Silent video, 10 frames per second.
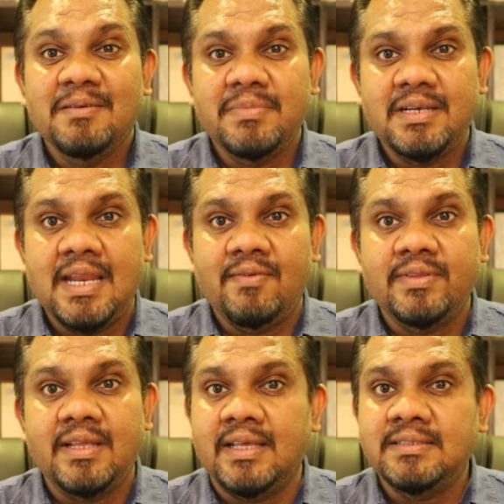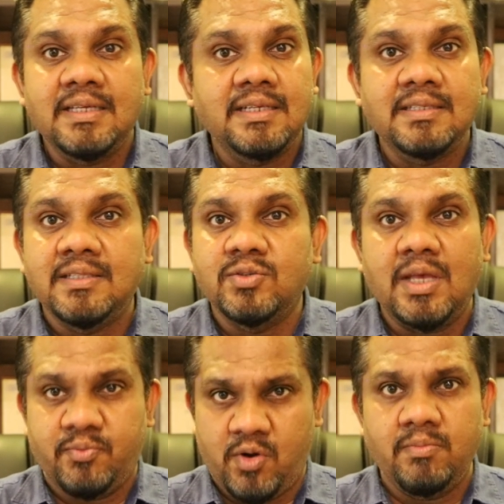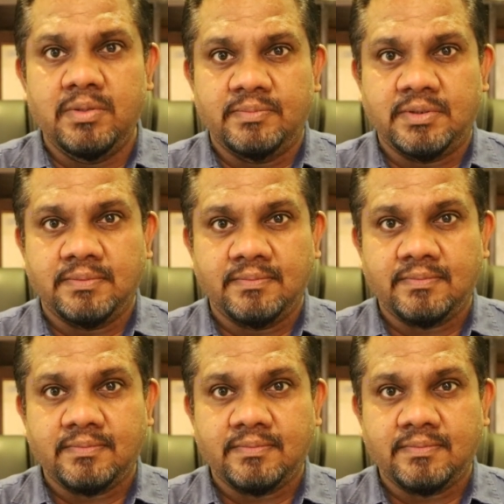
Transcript: But nevertheless, those are problems.